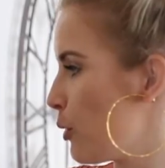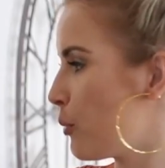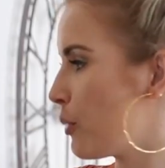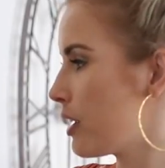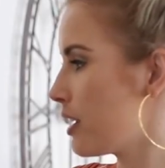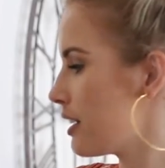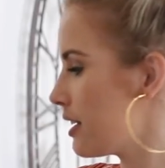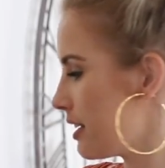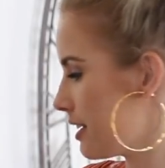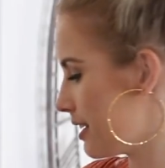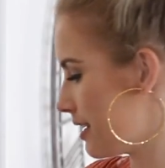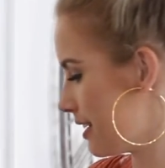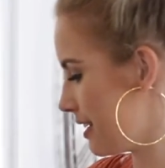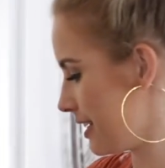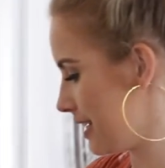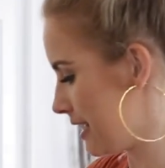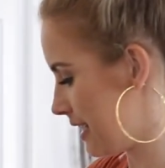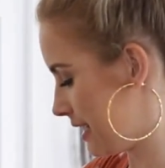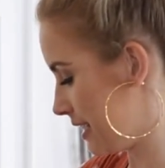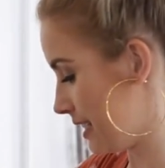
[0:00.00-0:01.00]
No one
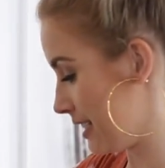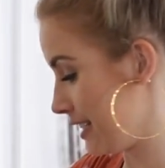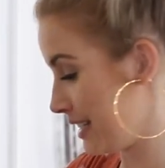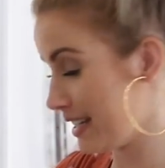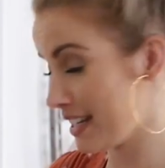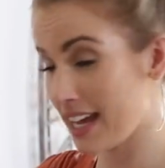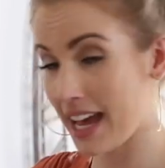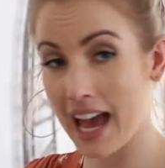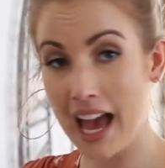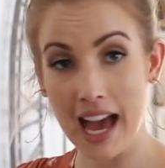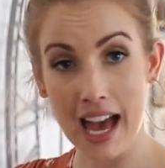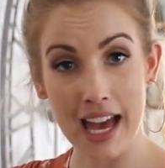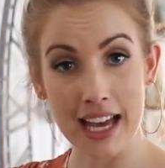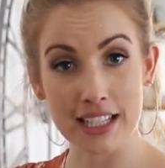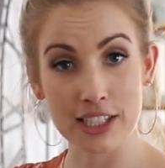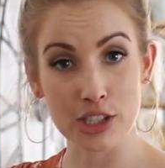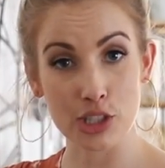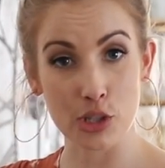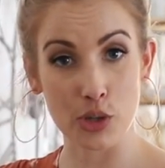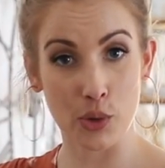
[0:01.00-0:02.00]

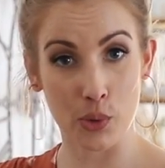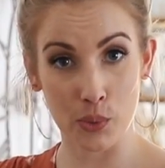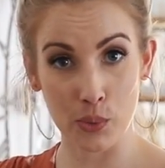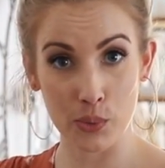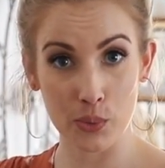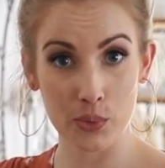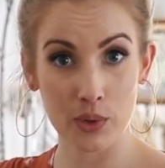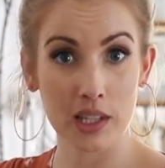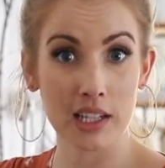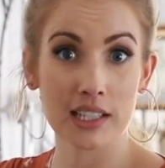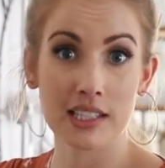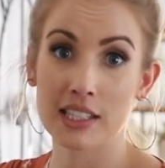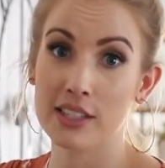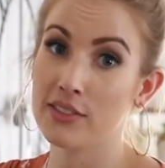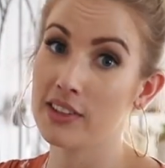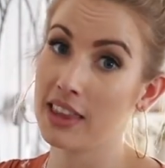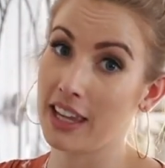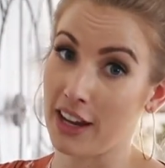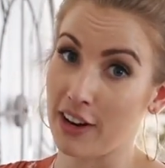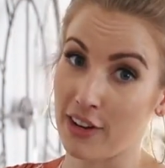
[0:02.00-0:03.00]
to know that it's
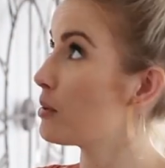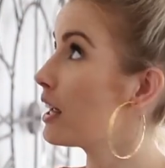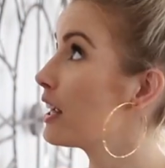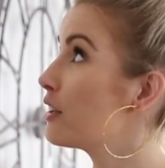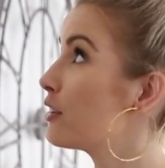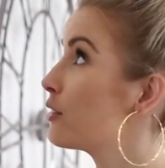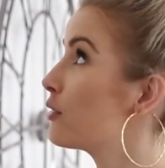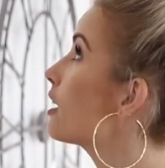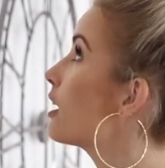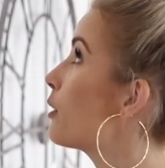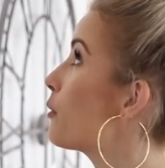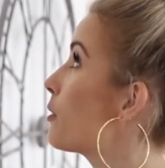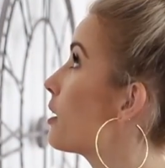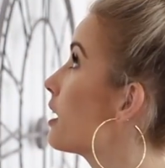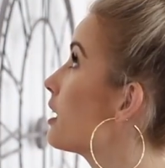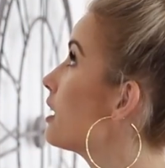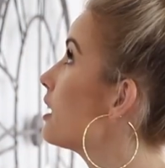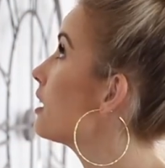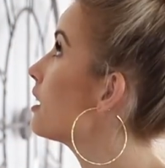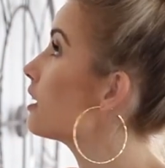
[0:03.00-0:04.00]
even there. But I do, and when
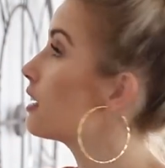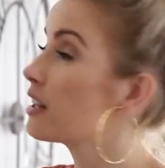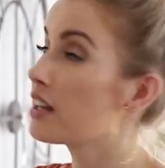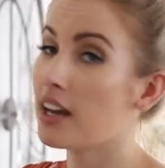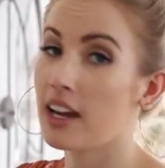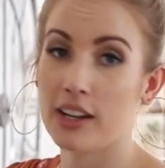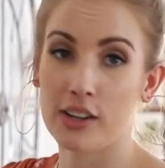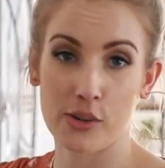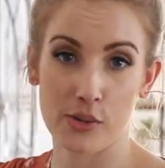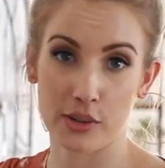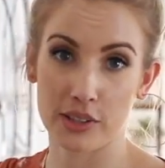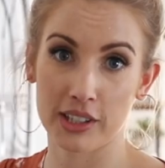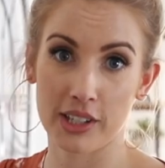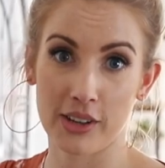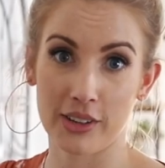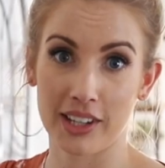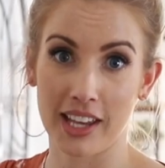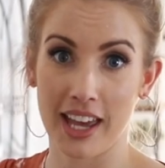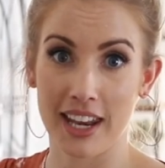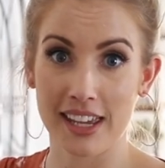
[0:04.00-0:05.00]
I need it, I know where to
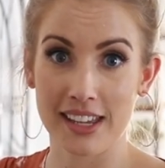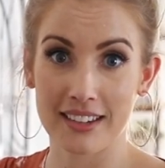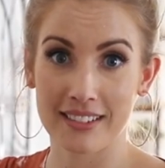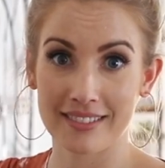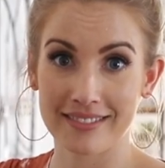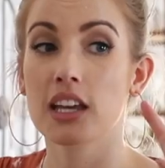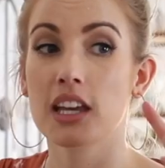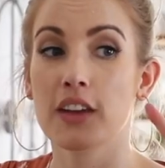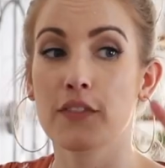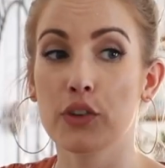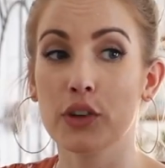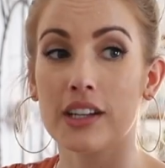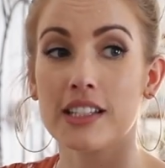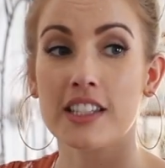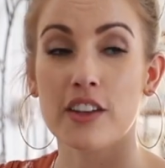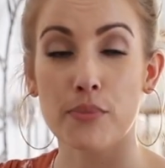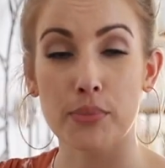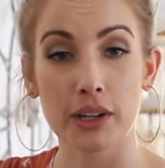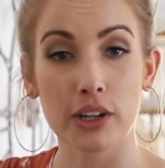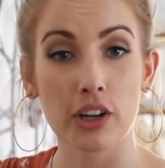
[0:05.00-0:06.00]
go to get it. If you guys
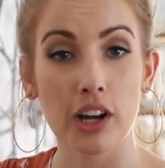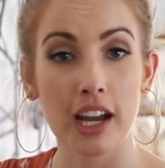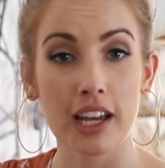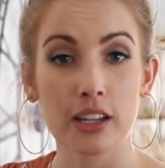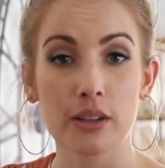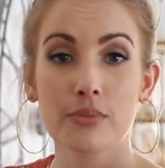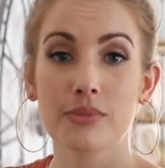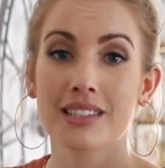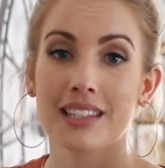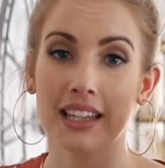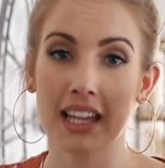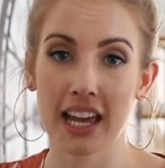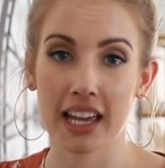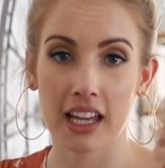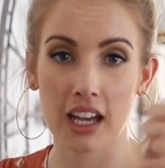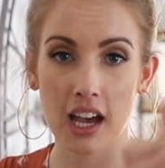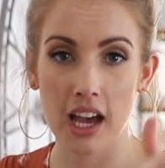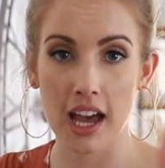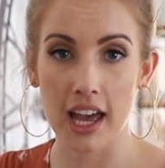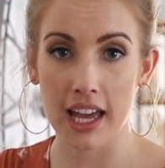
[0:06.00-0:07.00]
have bigger items
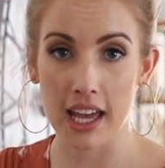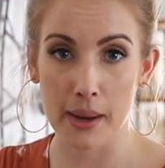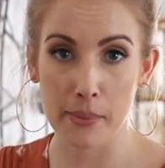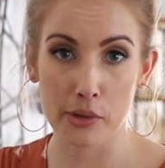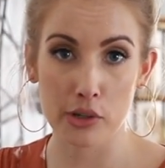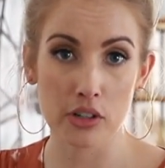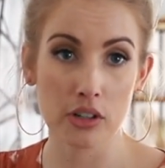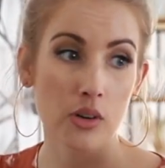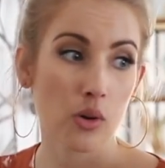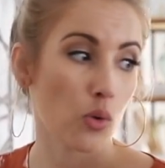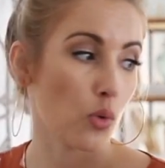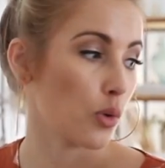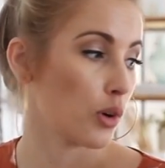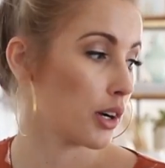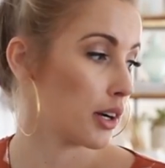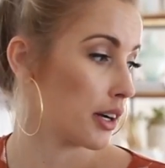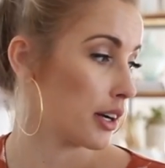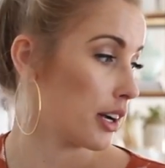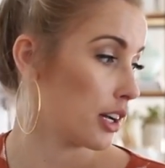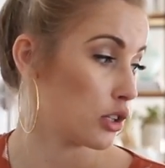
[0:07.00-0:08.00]
like a hammer
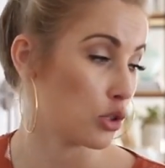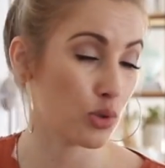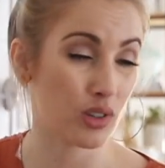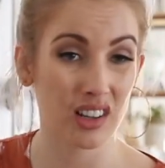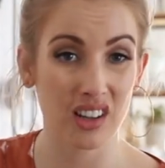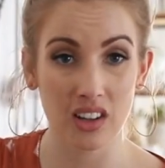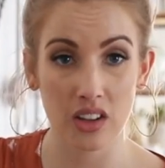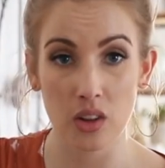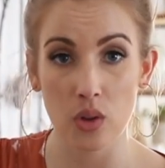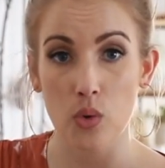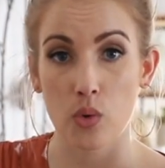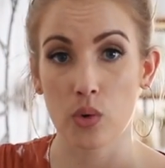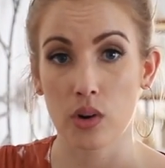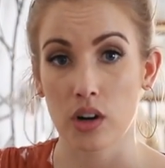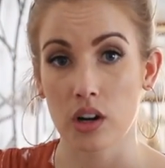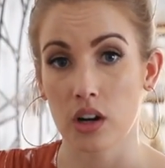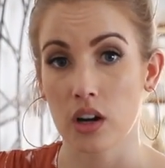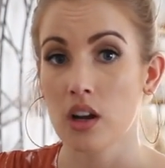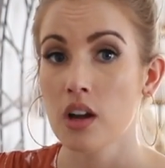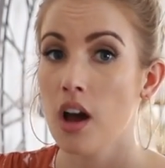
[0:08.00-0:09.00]
or a drill
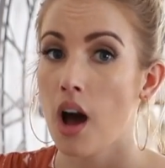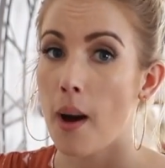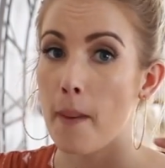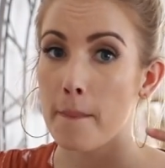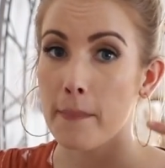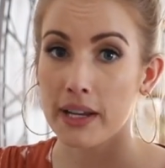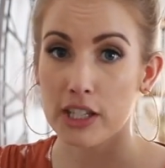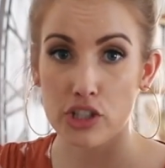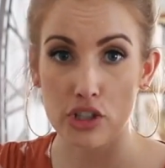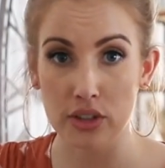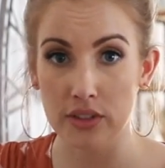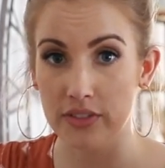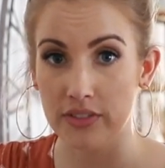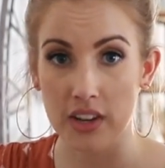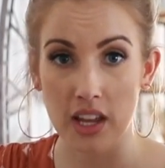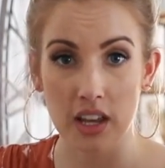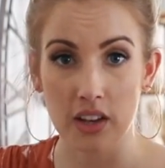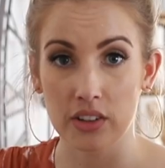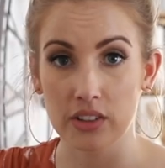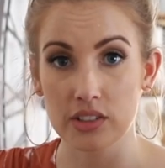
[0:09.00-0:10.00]
or a bunch of
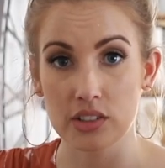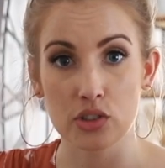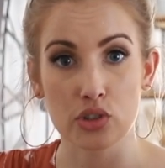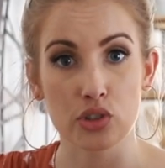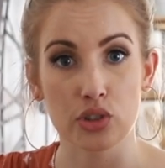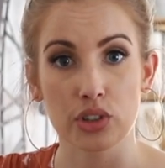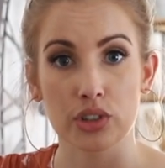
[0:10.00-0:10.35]
nails and